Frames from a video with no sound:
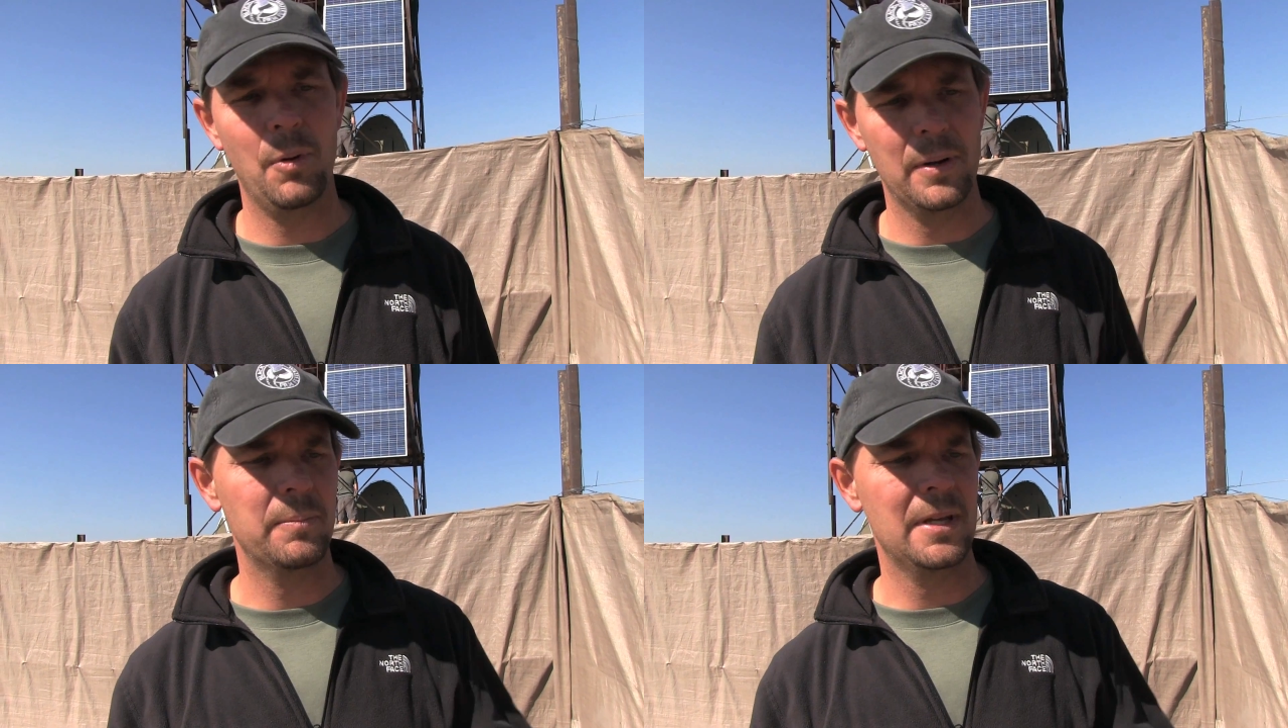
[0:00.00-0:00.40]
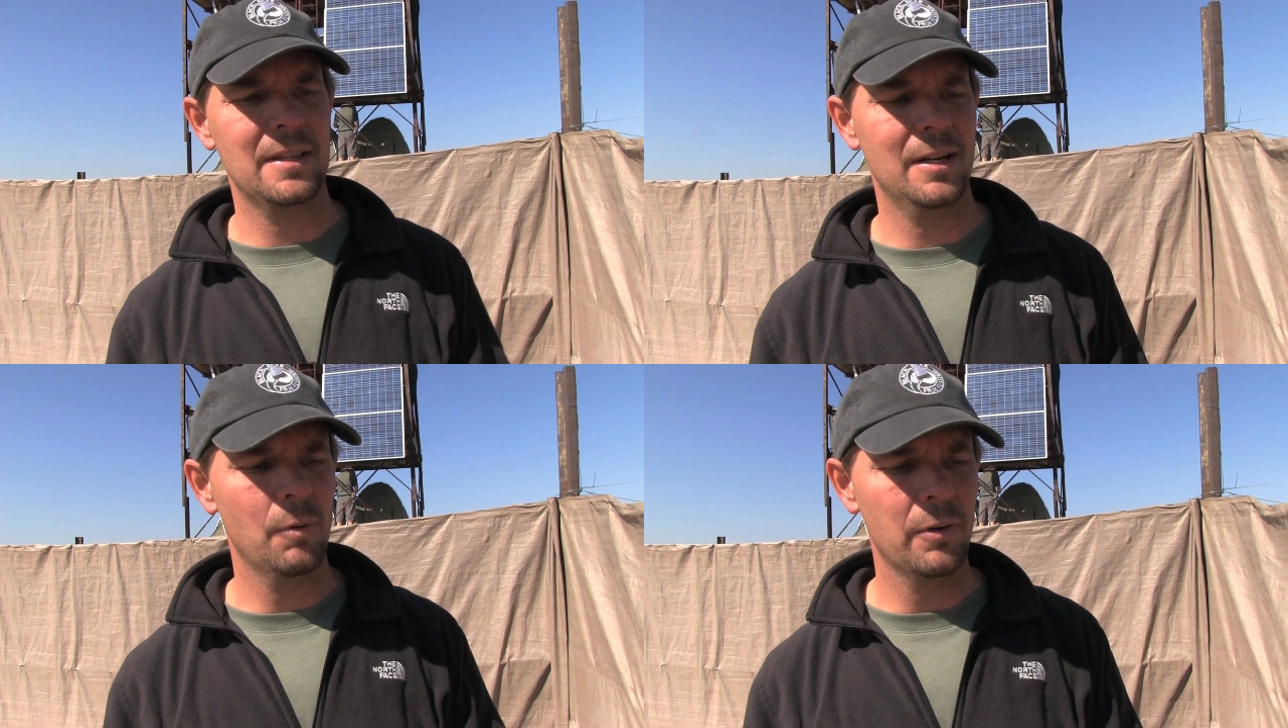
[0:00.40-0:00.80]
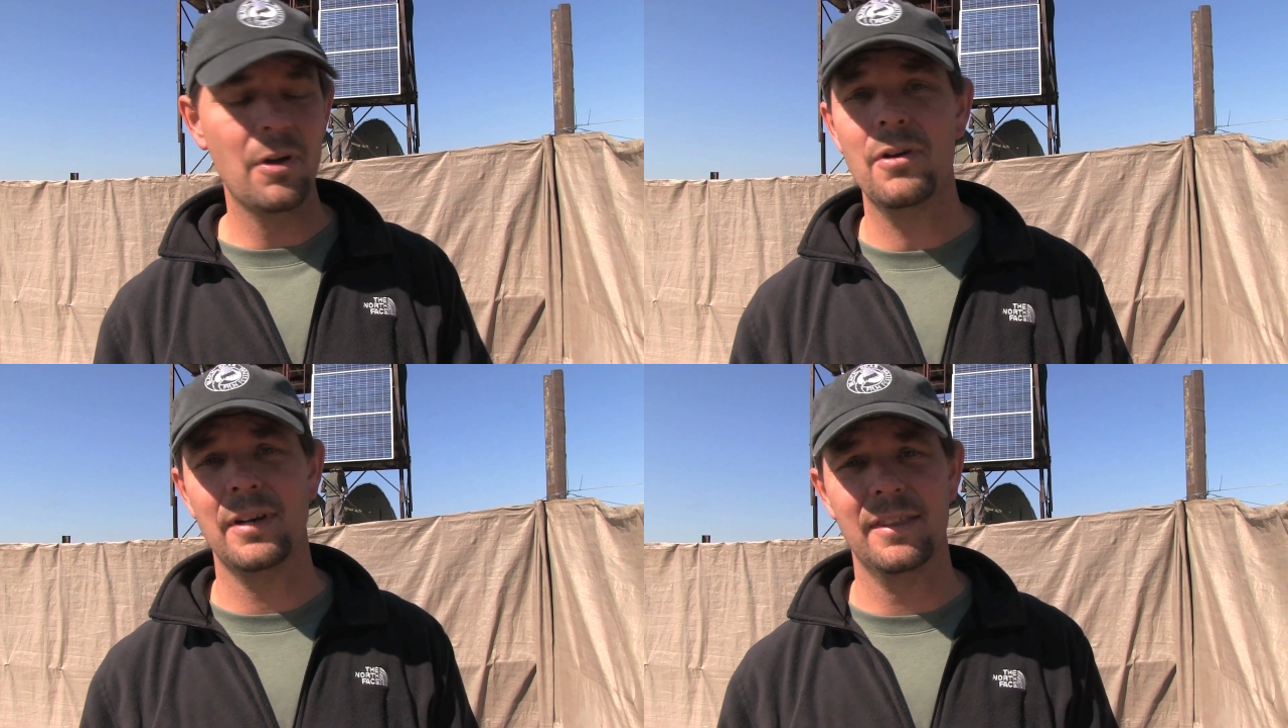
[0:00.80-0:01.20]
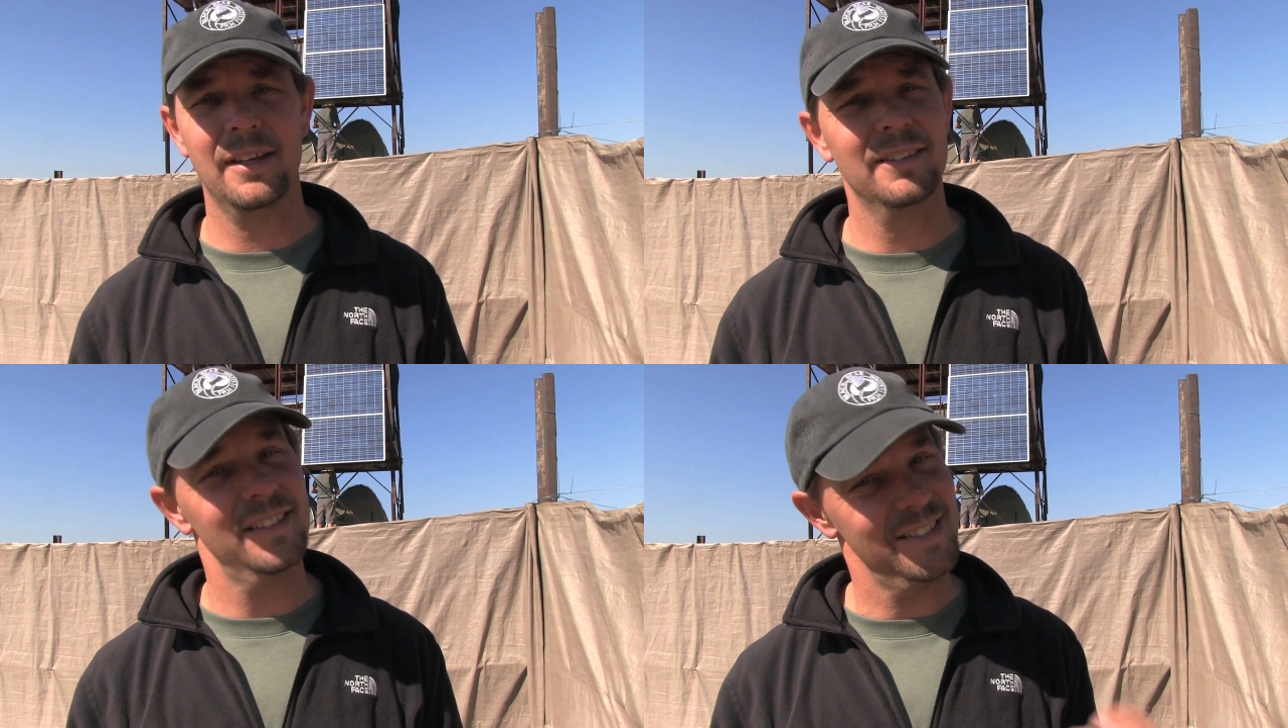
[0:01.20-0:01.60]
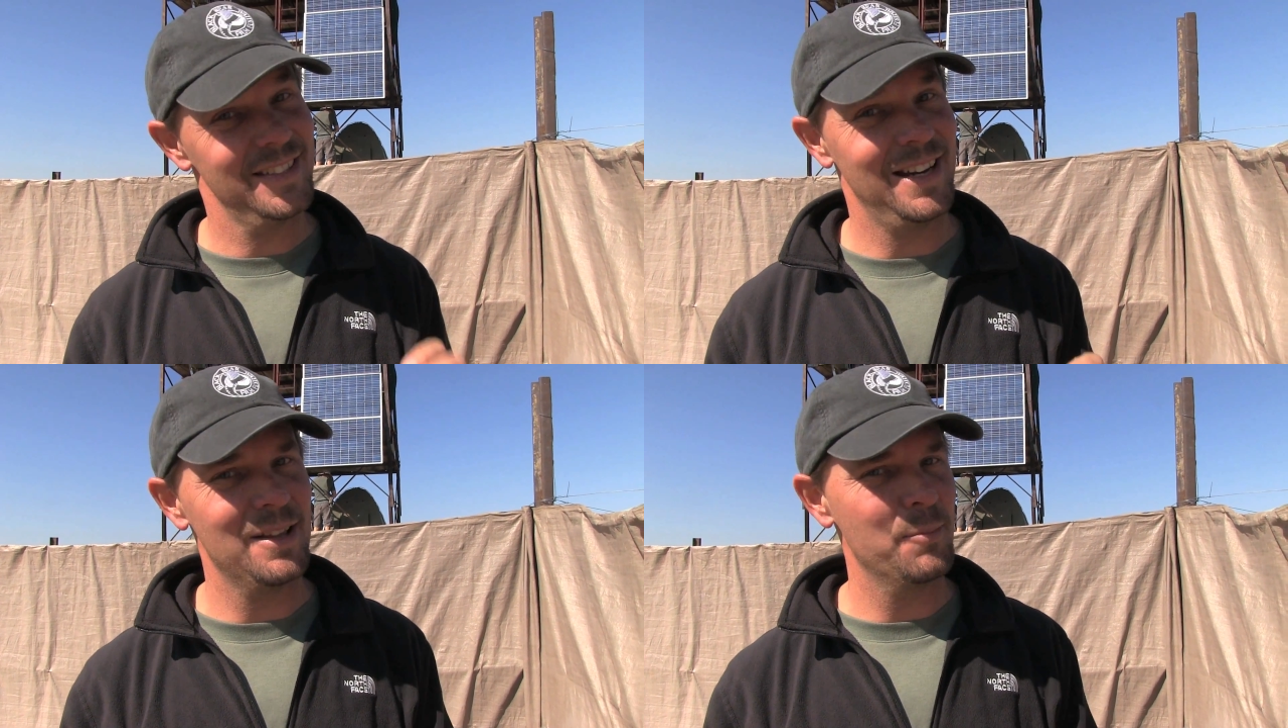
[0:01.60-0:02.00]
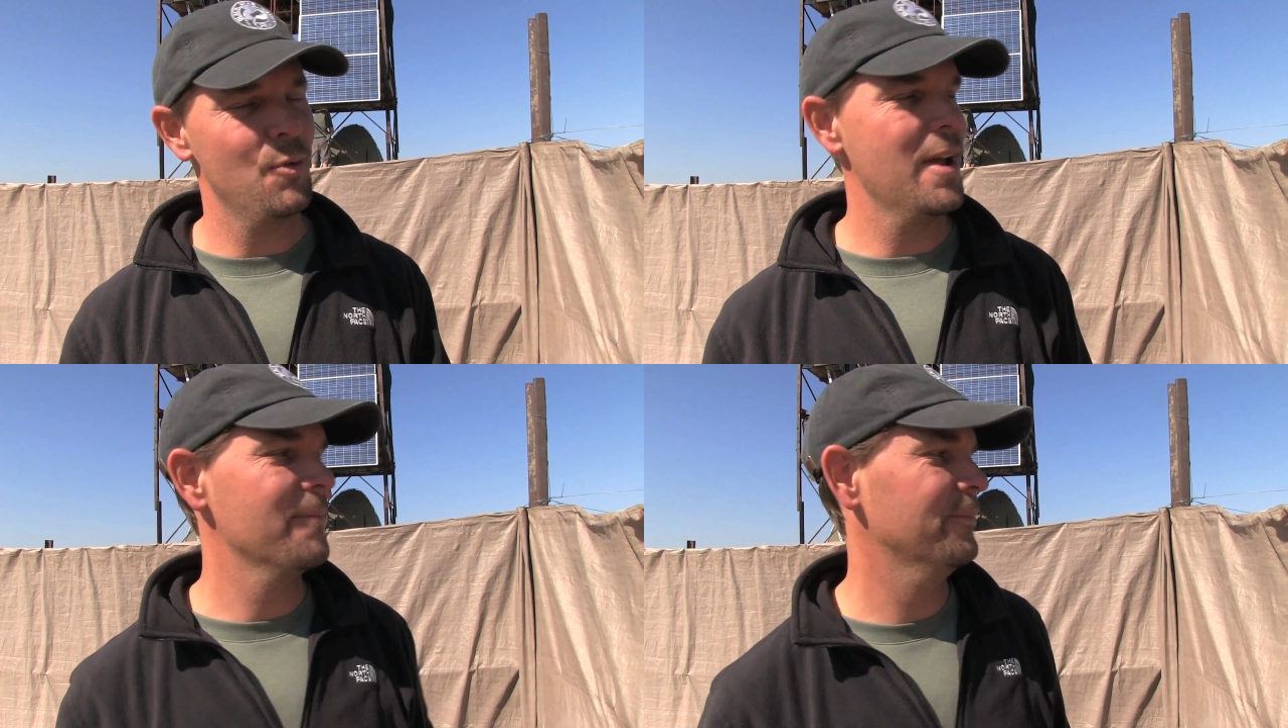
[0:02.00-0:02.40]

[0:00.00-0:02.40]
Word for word: point being that it won't hurt anything, it'll just scare them away.